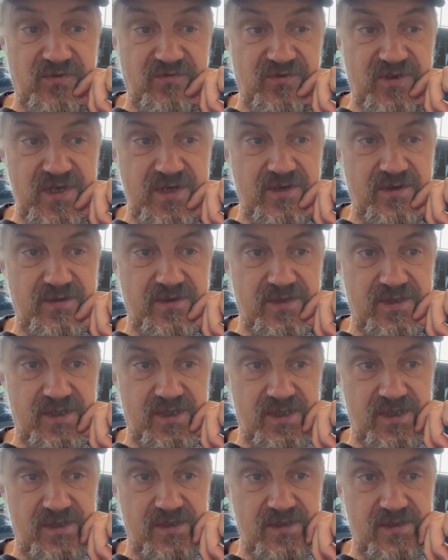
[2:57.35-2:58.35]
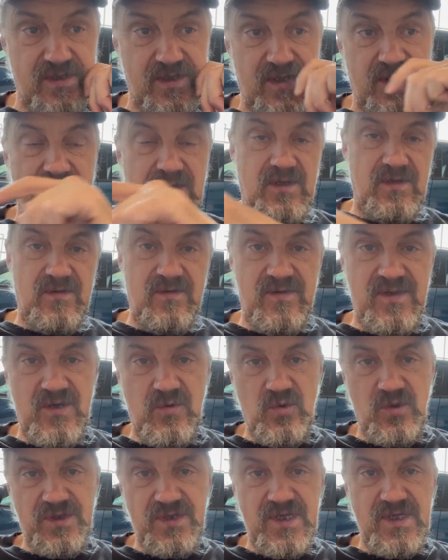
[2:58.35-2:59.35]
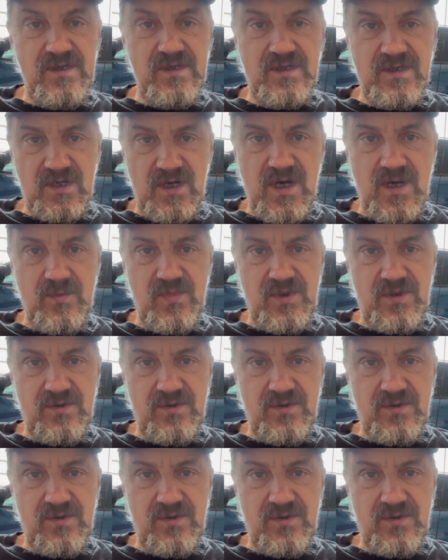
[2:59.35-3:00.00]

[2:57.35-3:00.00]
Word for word: vehicle and they will need a copy,